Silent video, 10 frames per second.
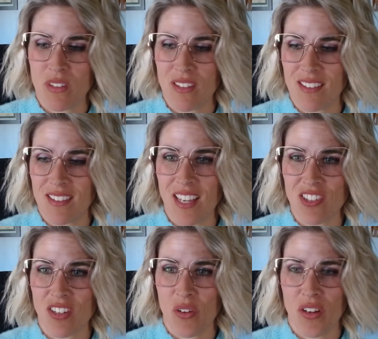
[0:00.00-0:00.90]

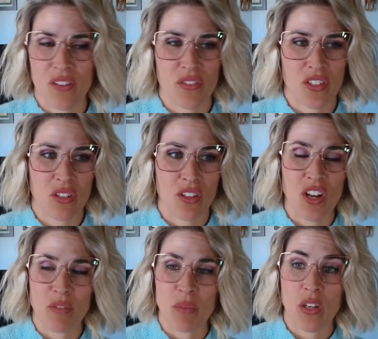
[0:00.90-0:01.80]
session going on for too
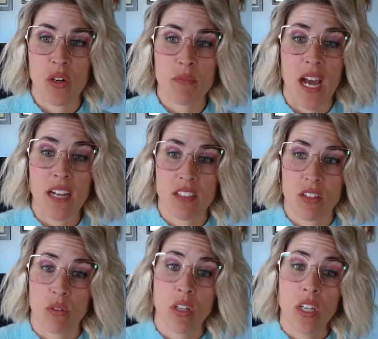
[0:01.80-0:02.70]
long, but going back
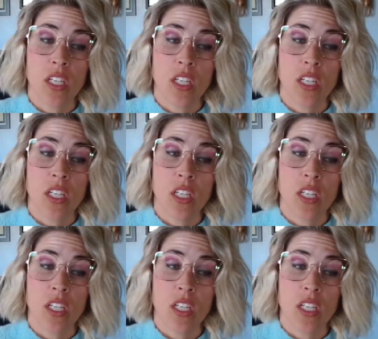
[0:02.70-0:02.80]
to